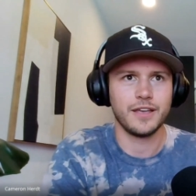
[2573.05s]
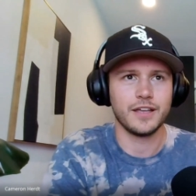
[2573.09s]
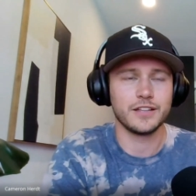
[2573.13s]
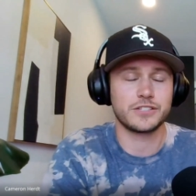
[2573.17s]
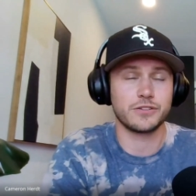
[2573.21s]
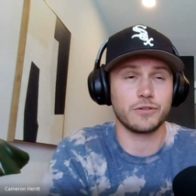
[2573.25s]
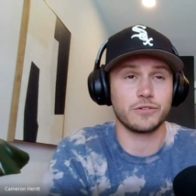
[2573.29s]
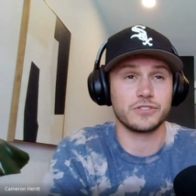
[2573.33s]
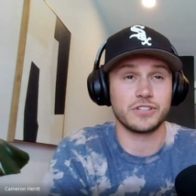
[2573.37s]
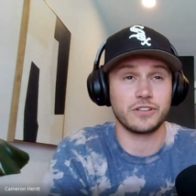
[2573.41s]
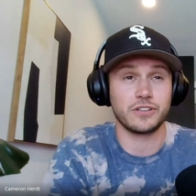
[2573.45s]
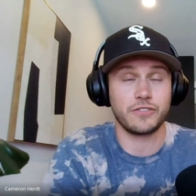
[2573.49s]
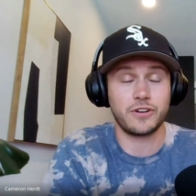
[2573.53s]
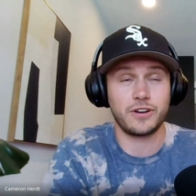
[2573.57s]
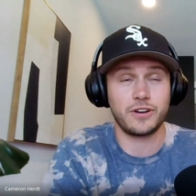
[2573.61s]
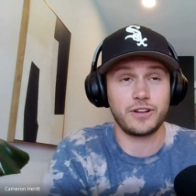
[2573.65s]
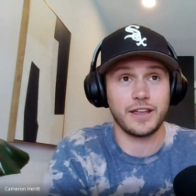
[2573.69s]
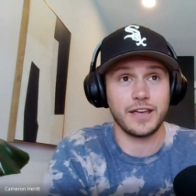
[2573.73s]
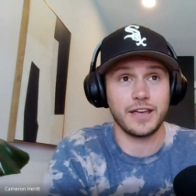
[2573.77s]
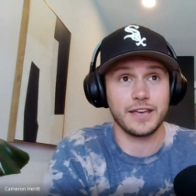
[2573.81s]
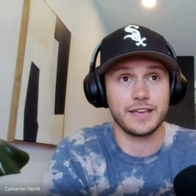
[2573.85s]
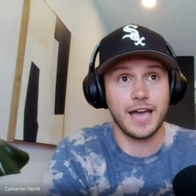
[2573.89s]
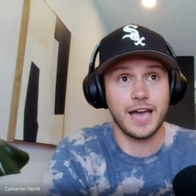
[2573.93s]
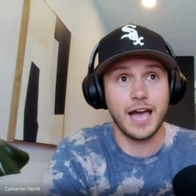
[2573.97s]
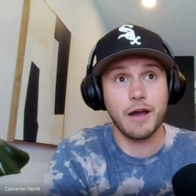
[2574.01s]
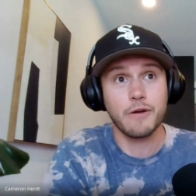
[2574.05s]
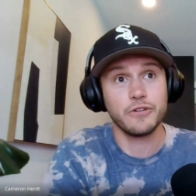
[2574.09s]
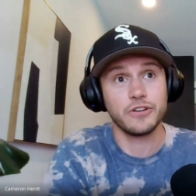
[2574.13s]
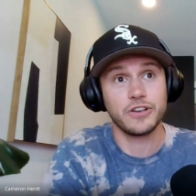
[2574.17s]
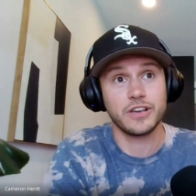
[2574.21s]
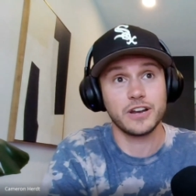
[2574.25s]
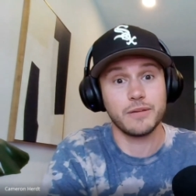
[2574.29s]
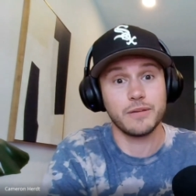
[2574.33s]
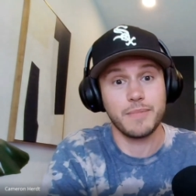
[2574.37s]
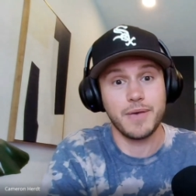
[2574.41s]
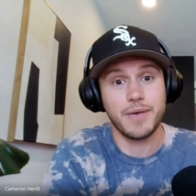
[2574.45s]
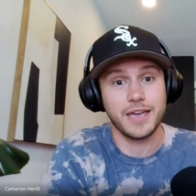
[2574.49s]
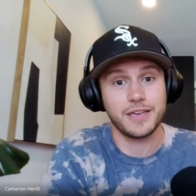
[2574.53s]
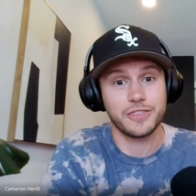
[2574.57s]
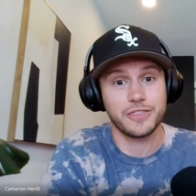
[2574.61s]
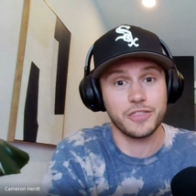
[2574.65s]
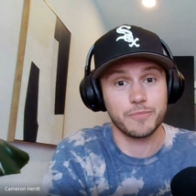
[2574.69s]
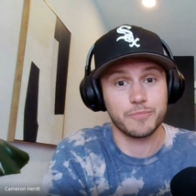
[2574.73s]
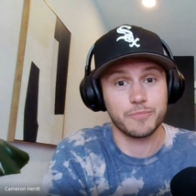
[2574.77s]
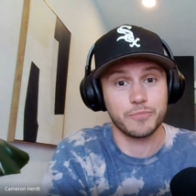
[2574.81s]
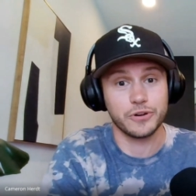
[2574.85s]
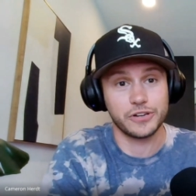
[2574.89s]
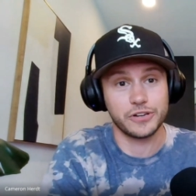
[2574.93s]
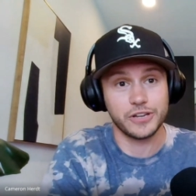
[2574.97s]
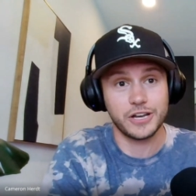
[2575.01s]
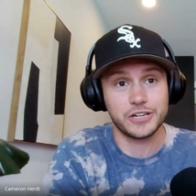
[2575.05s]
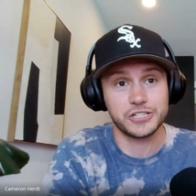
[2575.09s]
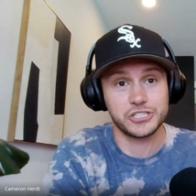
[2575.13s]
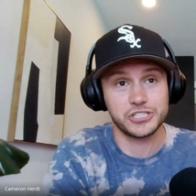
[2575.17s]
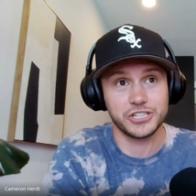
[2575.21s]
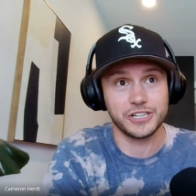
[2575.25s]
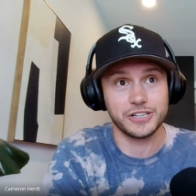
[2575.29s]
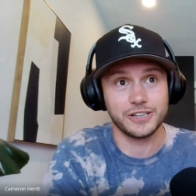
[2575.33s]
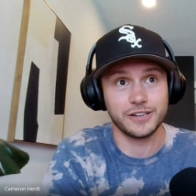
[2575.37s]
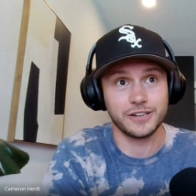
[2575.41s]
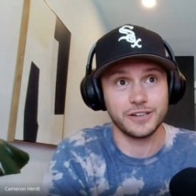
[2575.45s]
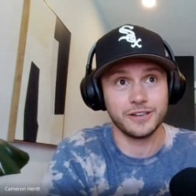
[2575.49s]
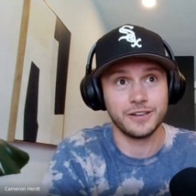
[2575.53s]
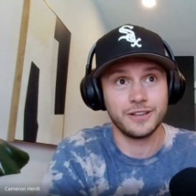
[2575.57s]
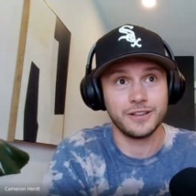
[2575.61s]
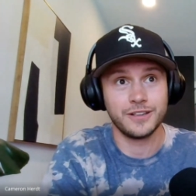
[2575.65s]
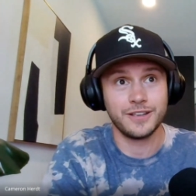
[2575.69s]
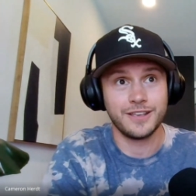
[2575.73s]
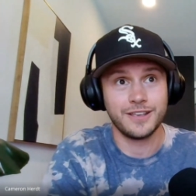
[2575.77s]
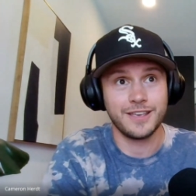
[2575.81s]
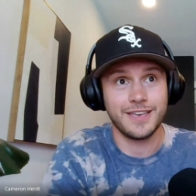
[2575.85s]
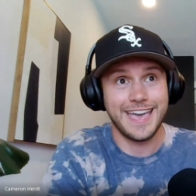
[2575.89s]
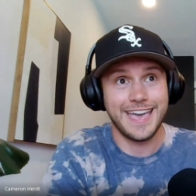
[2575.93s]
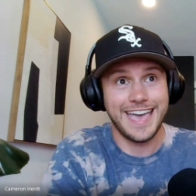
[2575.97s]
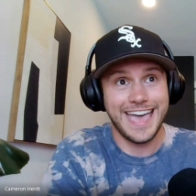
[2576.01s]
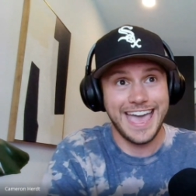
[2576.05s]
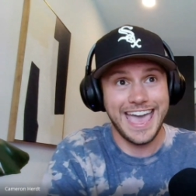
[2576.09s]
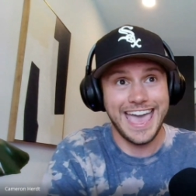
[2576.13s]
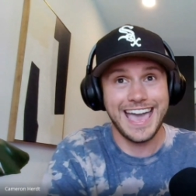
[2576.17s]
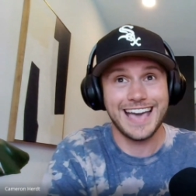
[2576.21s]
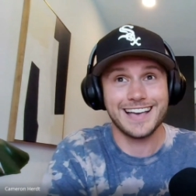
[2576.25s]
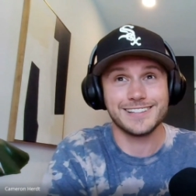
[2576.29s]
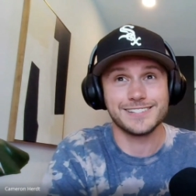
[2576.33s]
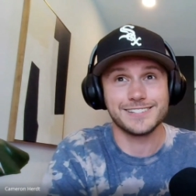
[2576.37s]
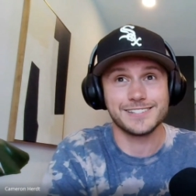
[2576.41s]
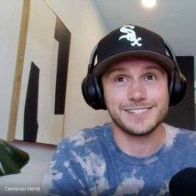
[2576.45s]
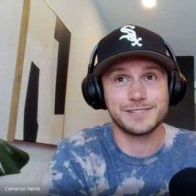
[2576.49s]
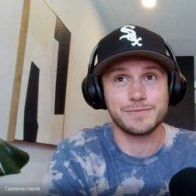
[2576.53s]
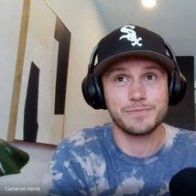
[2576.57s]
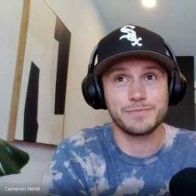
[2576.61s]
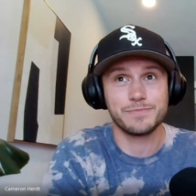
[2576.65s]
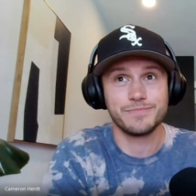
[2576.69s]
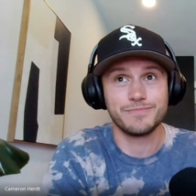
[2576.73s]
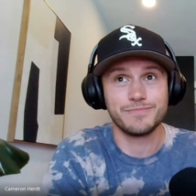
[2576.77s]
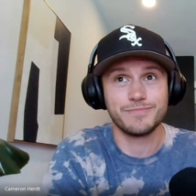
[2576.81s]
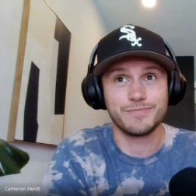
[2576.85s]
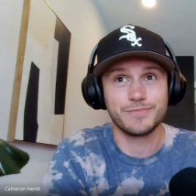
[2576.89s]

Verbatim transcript: And so it's a little like, how are you going to make the production as